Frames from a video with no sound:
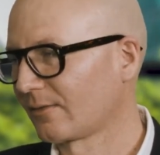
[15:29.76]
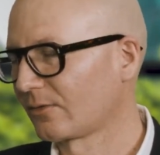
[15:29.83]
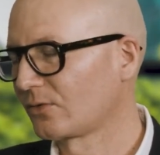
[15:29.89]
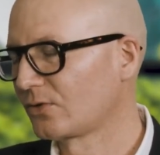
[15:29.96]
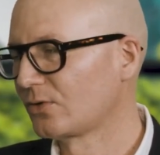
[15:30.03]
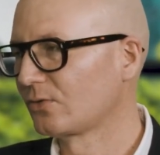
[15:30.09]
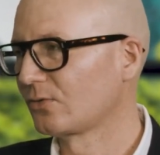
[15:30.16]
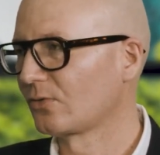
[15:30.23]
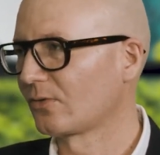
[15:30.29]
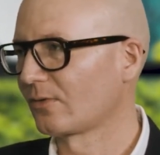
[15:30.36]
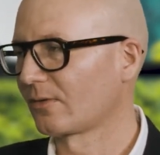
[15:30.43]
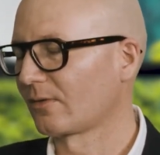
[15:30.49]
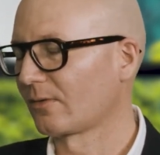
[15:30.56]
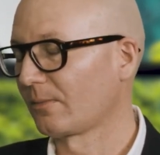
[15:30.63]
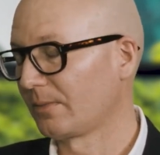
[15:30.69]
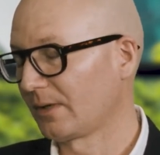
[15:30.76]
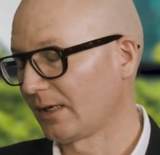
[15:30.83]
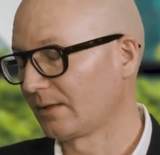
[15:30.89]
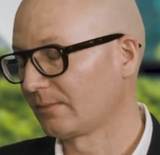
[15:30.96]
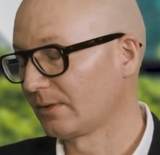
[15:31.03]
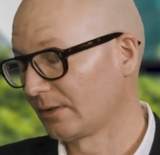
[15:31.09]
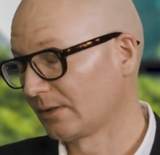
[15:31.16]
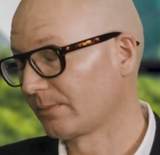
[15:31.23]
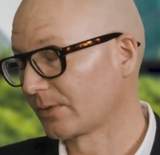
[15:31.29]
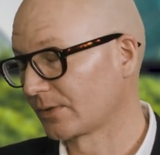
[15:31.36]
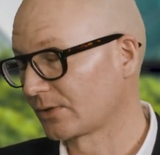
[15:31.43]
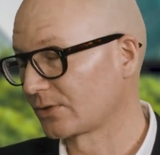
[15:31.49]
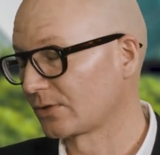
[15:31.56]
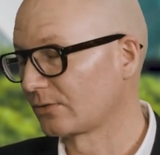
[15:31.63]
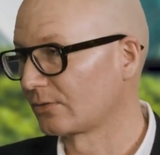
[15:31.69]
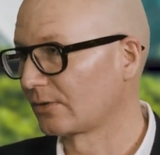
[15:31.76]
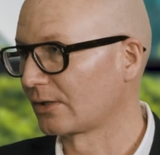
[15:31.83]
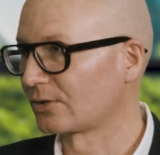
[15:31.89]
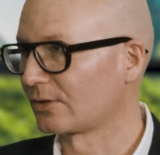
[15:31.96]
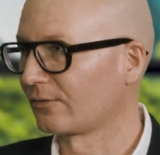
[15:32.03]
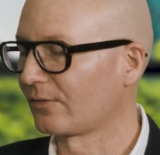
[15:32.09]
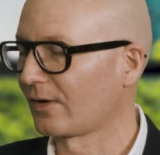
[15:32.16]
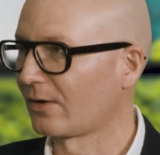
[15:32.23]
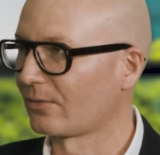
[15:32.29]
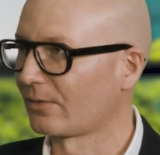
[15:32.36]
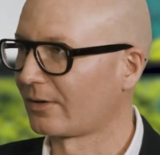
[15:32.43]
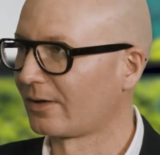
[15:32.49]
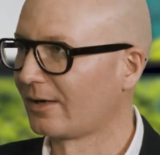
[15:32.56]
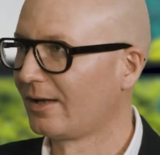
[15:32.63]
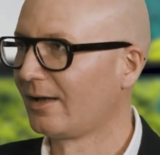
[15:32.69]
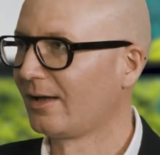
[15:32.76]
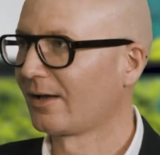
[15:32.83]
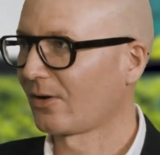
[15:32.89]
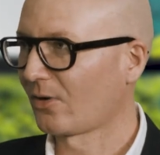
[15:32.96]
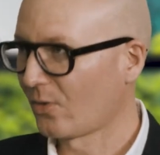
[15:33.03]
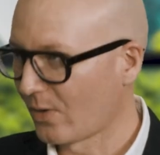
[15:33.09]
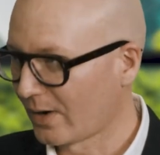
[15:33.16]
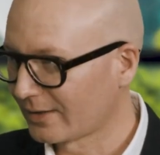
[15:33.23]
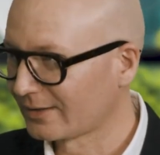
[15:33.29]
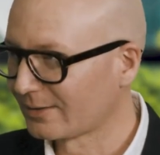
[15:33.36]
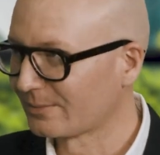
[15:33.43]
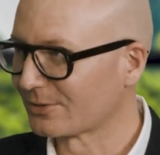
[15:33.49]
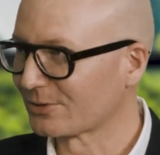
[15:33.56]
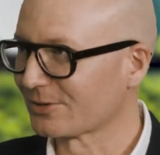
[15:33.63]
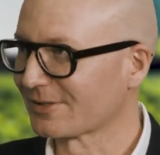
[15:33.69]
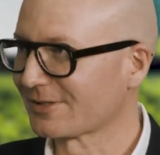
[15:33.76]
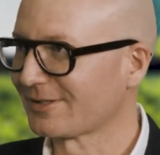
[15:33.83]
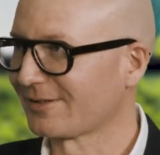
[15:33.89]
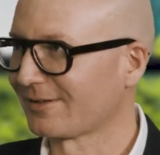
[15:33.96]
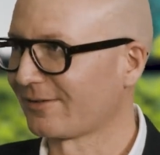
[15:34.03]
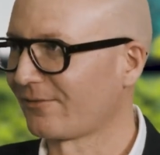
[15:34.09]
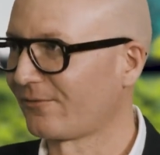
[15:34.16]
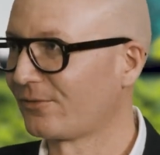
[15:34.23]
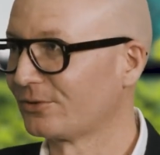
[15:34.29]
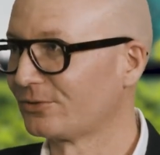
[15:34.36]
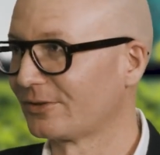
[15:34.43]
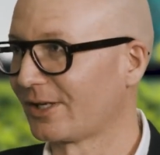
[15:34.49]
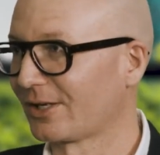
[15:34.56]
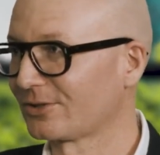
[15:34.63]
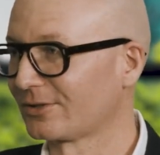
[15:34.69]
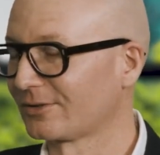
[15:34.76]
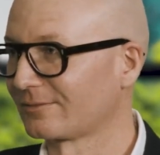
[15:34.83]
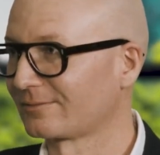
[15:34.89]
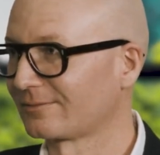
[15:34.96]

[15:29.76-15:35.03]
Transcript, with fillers: to be in a position to achieve our quite an ambitious yeah. food reduction